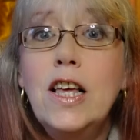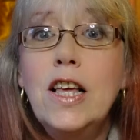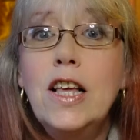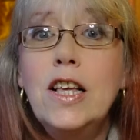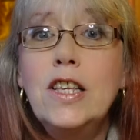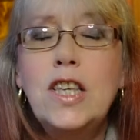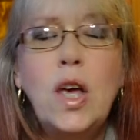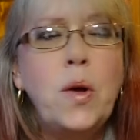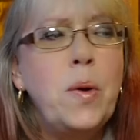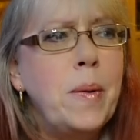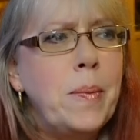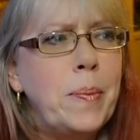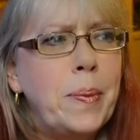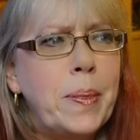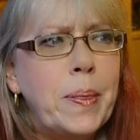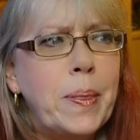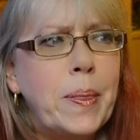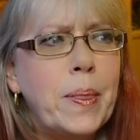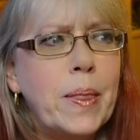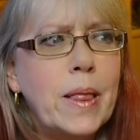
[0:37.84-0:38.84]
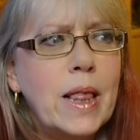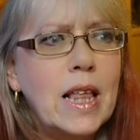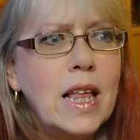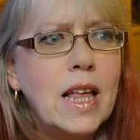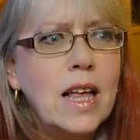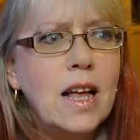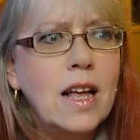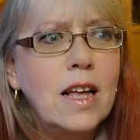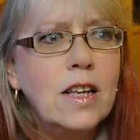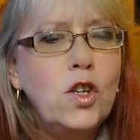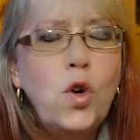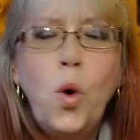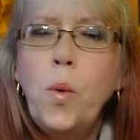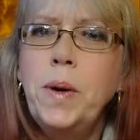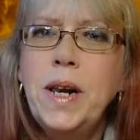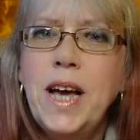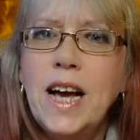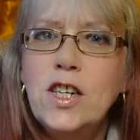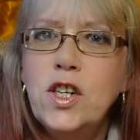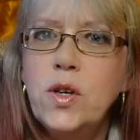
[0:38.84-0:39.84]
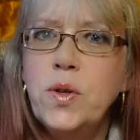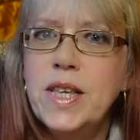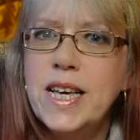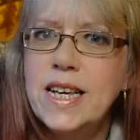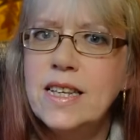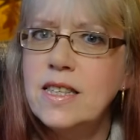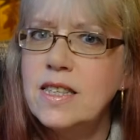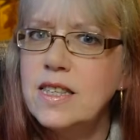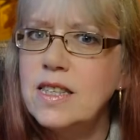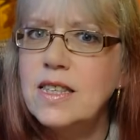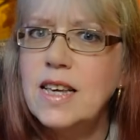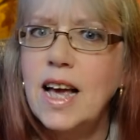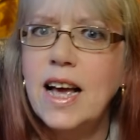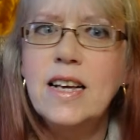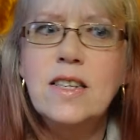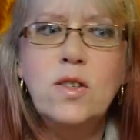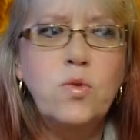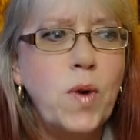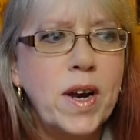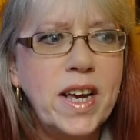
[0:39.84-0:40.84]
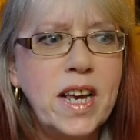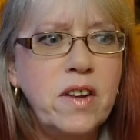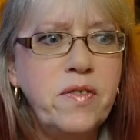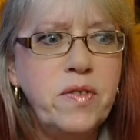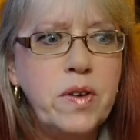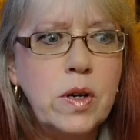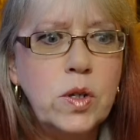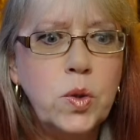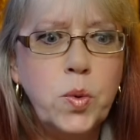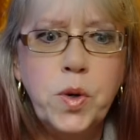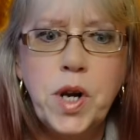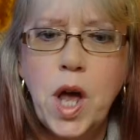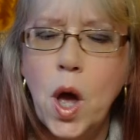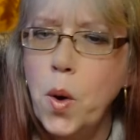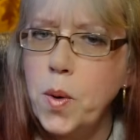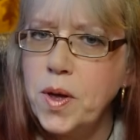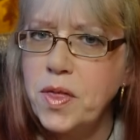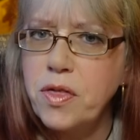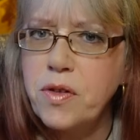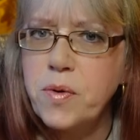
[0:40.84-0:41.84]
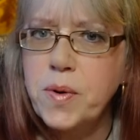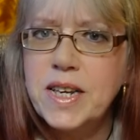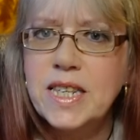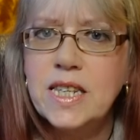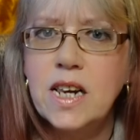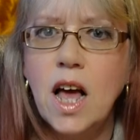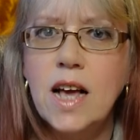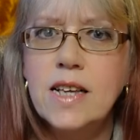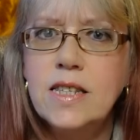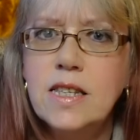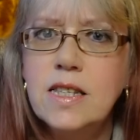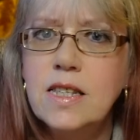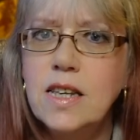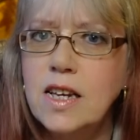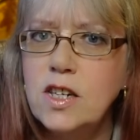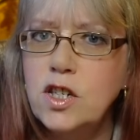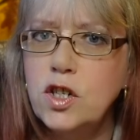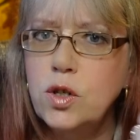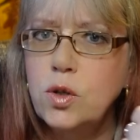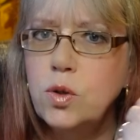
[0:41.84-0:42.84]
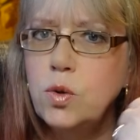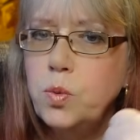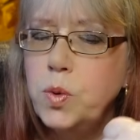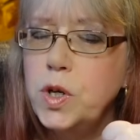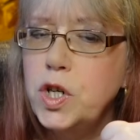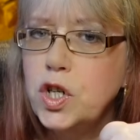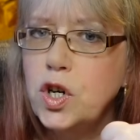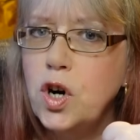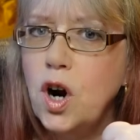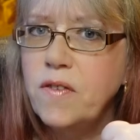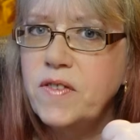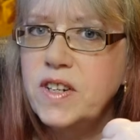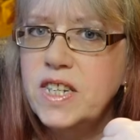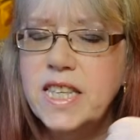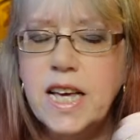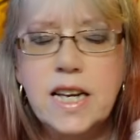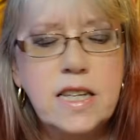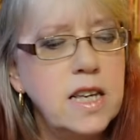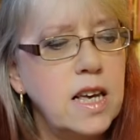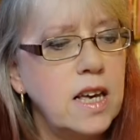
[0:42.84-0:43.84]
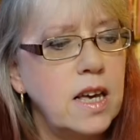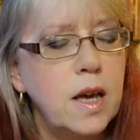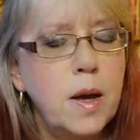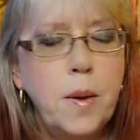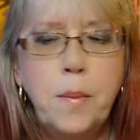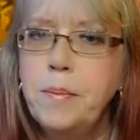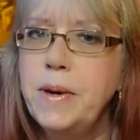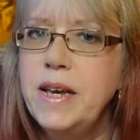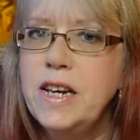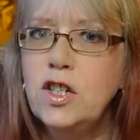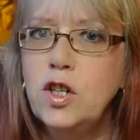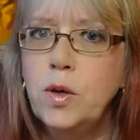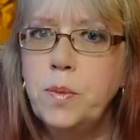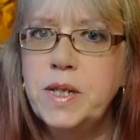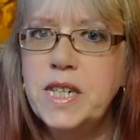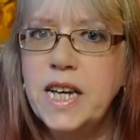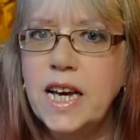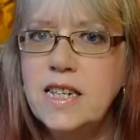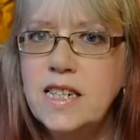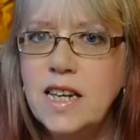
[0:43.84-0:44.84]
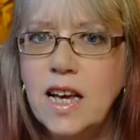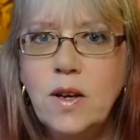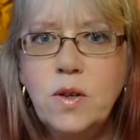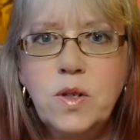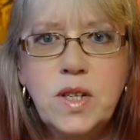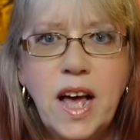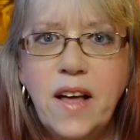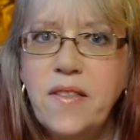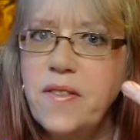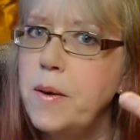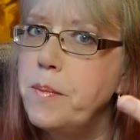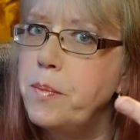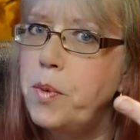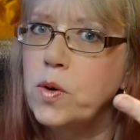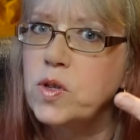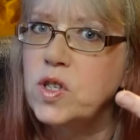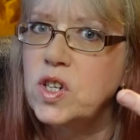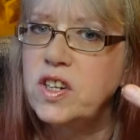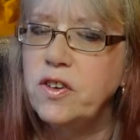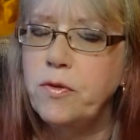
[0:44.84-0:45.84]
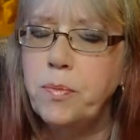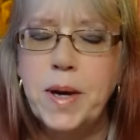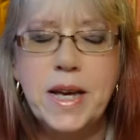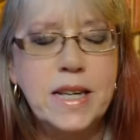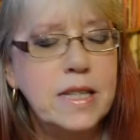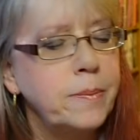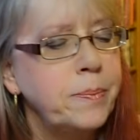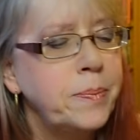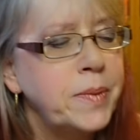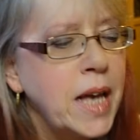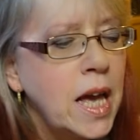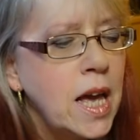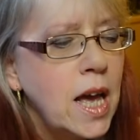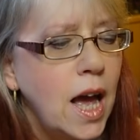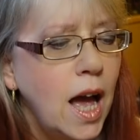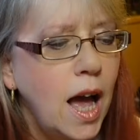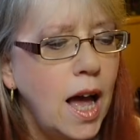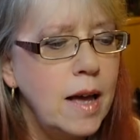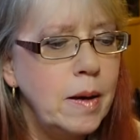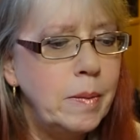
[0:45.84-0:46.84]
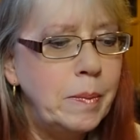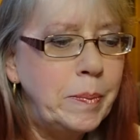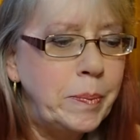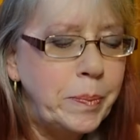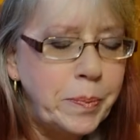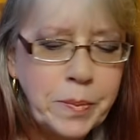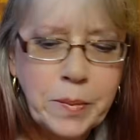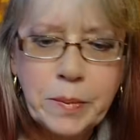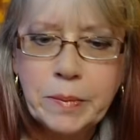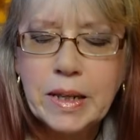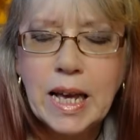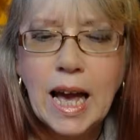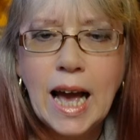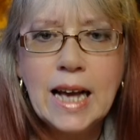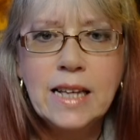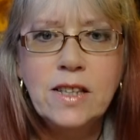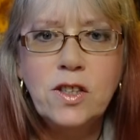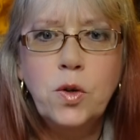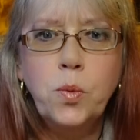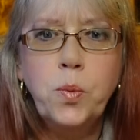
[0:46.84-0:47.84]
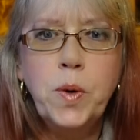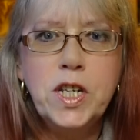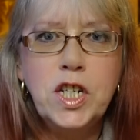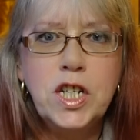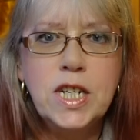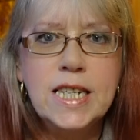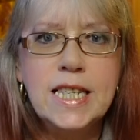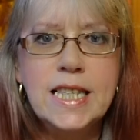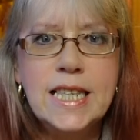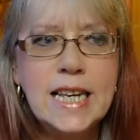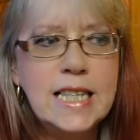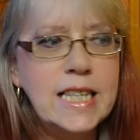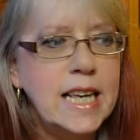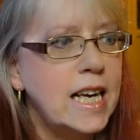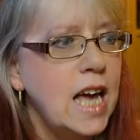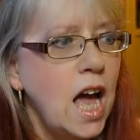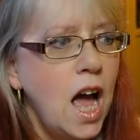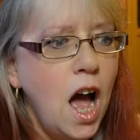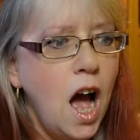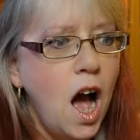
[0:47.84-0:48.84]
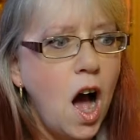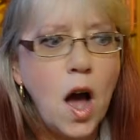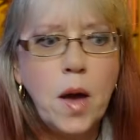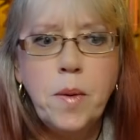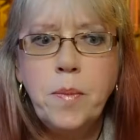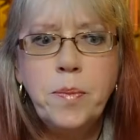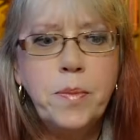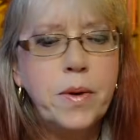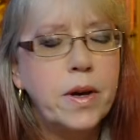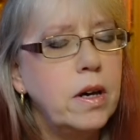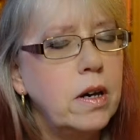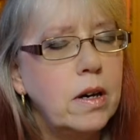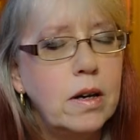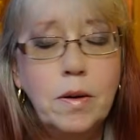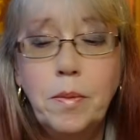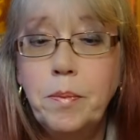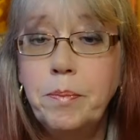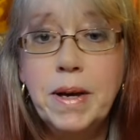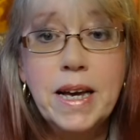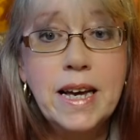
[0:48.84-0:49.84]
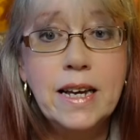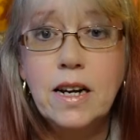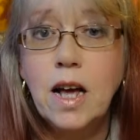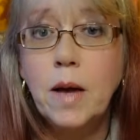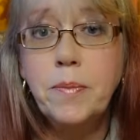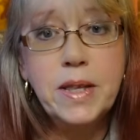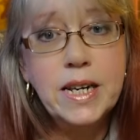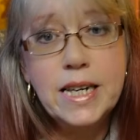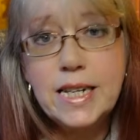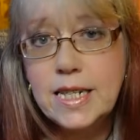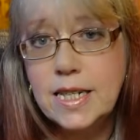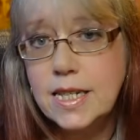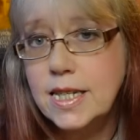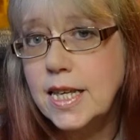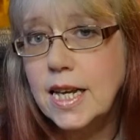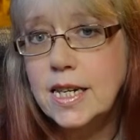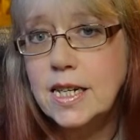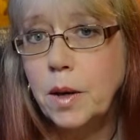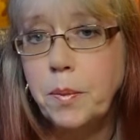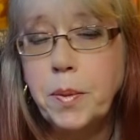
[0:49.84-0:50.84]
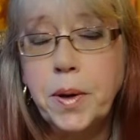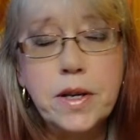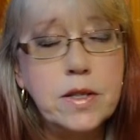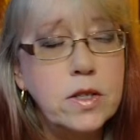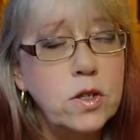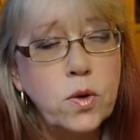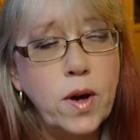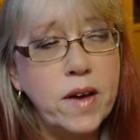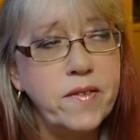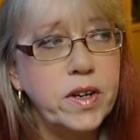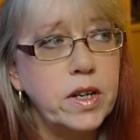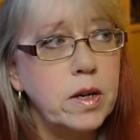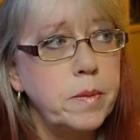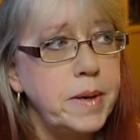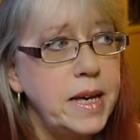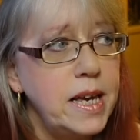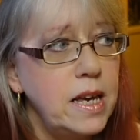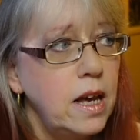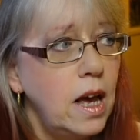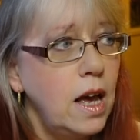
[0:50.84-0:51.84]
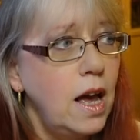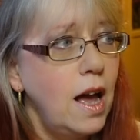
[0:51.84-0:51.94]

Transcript: So normally I do this, as regular viewers will know, in 3 slices. I do Witchcraft Aesthetic, Meat and 2 Potatoes, and then Positive Bit. And the Witchy Aesthetic, I'm the least aesthetic person you're ever going to meet.